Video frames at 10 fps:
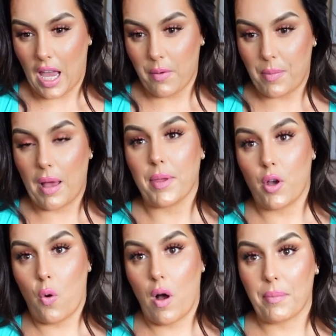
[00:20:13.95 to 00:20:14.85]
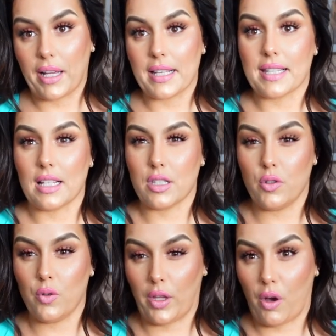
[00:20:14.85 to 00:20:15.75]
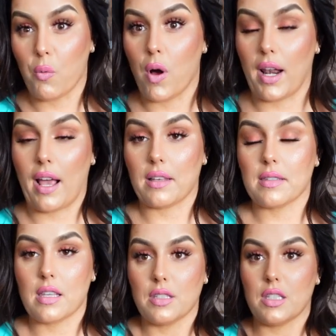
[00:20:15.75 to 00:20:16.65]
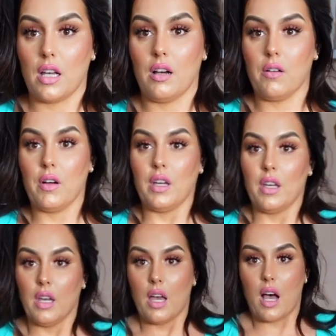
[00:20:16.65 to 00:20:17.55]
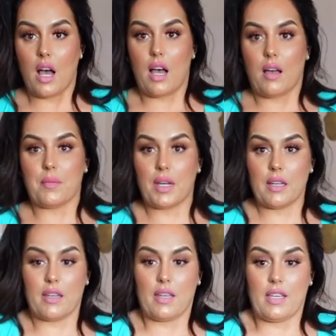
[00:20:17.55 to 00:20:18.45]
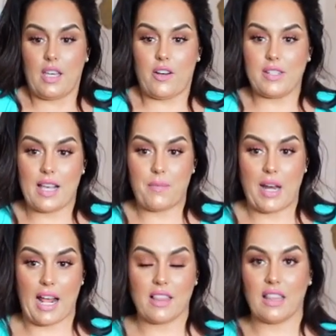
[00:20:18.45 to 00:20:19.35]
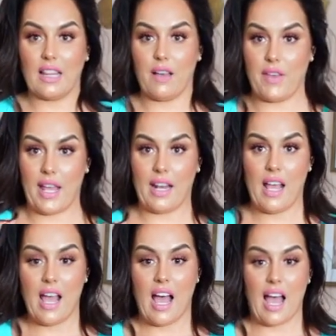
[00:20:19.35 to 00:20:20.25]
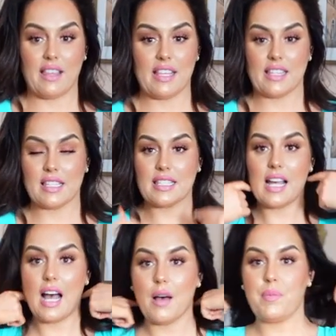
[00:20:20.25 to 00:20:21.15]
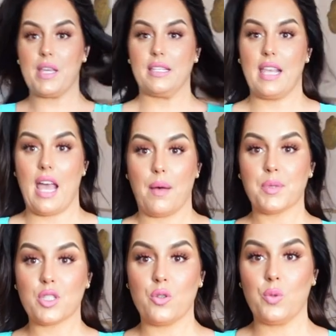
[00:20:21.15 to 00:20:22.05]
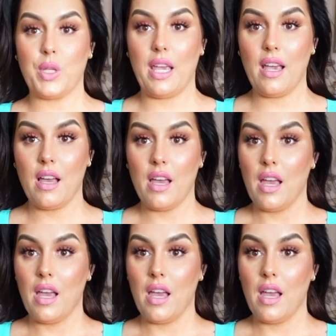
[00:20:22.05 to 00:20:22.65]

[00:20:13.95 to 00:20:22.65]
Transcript: I would probably go up, like I said, to like a 1X. So um, here's, but I love it. I think this top is absolutely